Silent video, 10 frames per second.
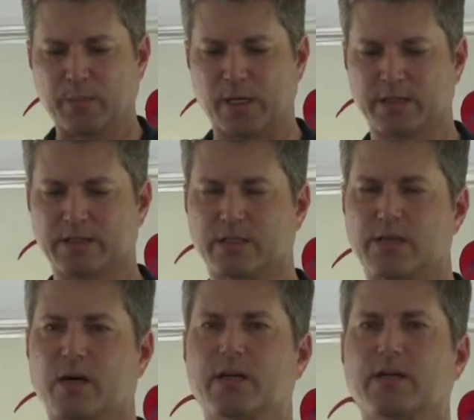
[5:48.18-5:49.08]
But it's a
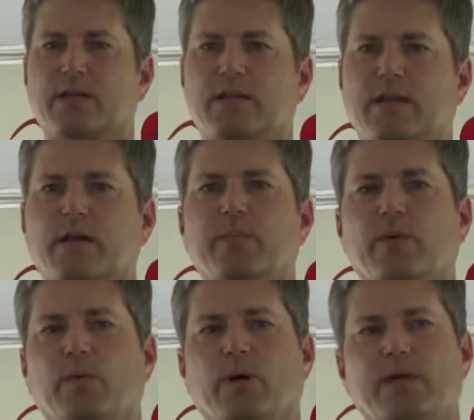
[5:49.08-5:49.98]
targeted
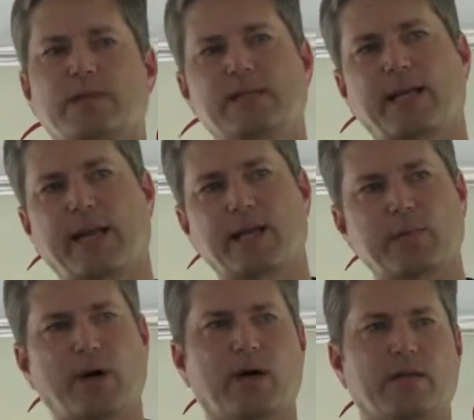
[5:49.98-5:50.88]
therapy where it's an
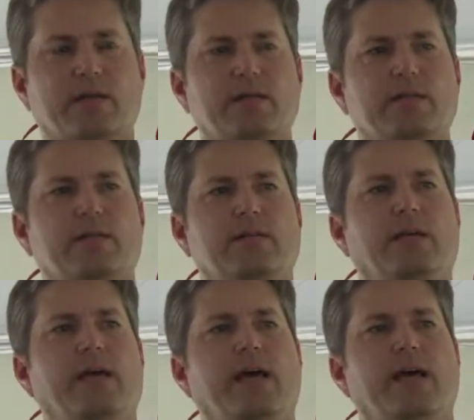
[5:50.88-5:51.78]
antibody,
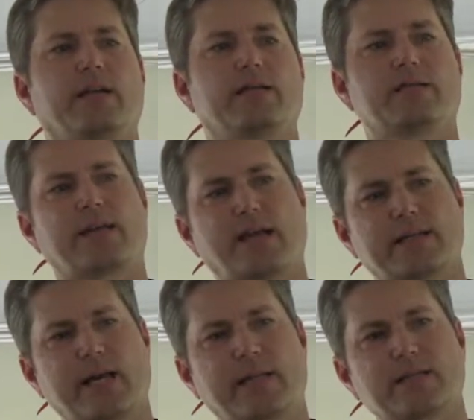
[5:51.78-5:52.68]
and
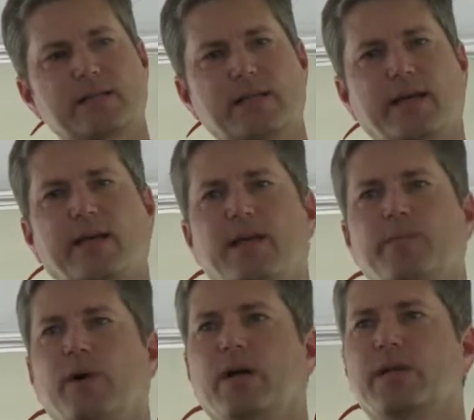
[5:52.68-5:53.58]
attached to that
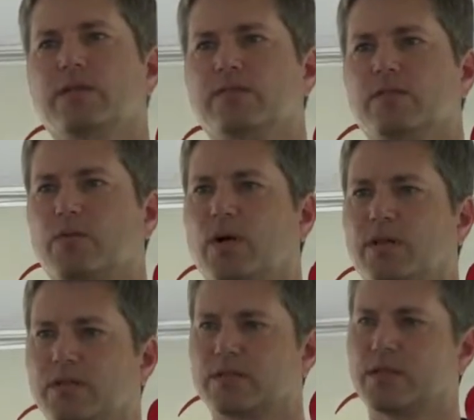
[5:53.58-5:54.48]
antibody is a drug
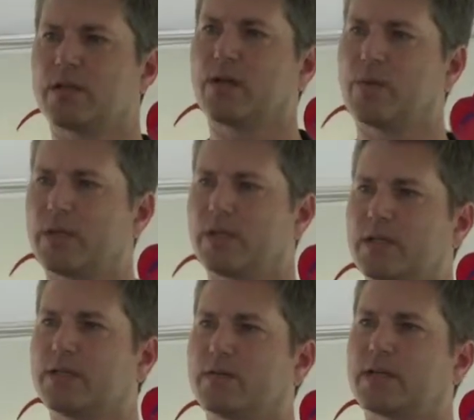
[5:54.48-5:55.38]
that's going to go in
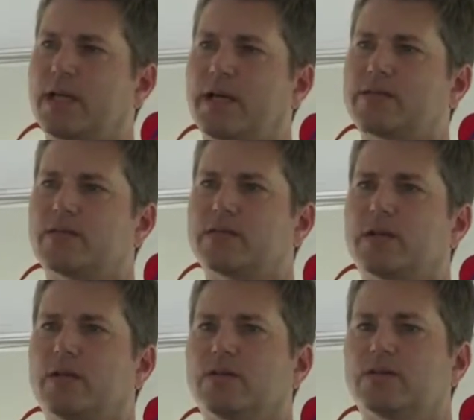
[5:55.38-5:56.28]
and kill the cancer
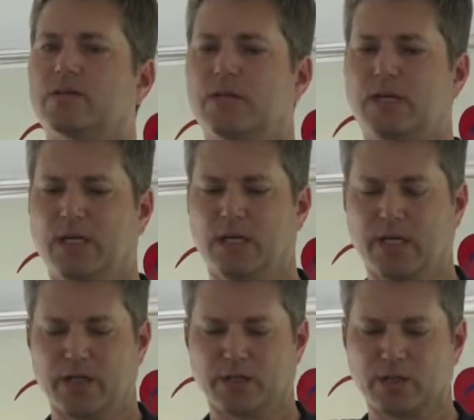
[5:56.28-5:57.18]
cells.
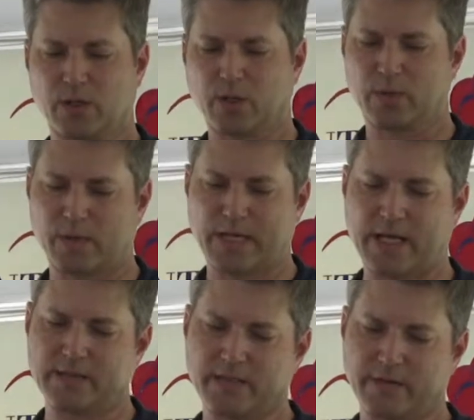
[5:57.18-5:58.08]
So
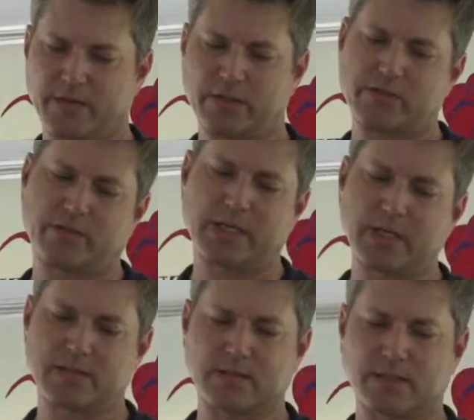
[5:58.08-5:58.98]
that's given
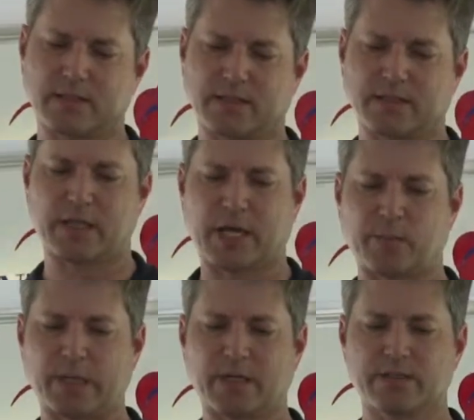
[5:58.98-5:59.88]
intravenously,
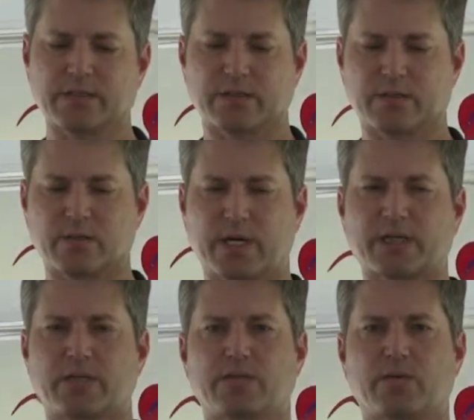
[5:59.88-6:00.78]
and because it's
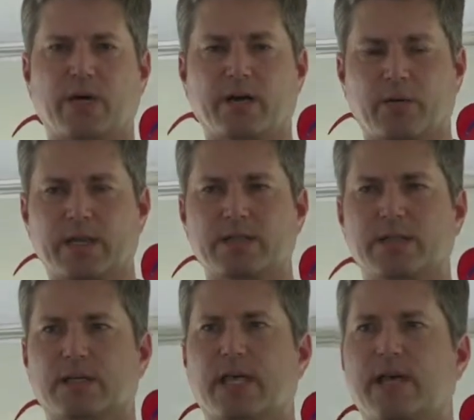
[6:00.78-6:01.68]
directed right
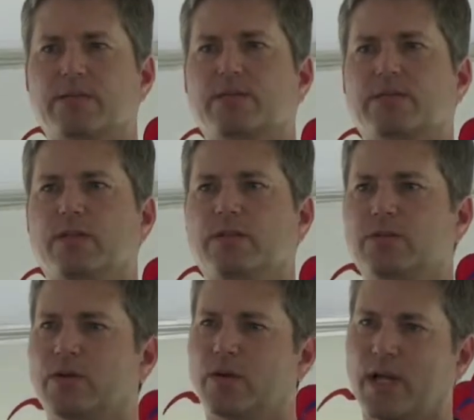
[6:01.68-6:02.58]
to the cancer
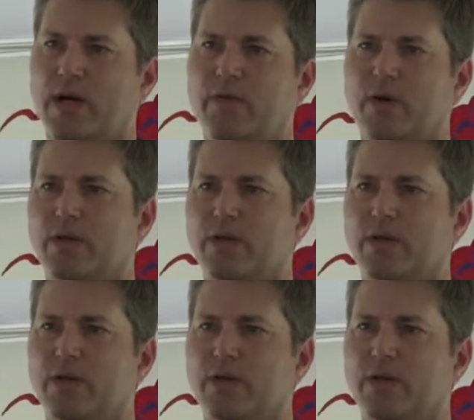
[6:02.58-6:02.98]
cells, you don't have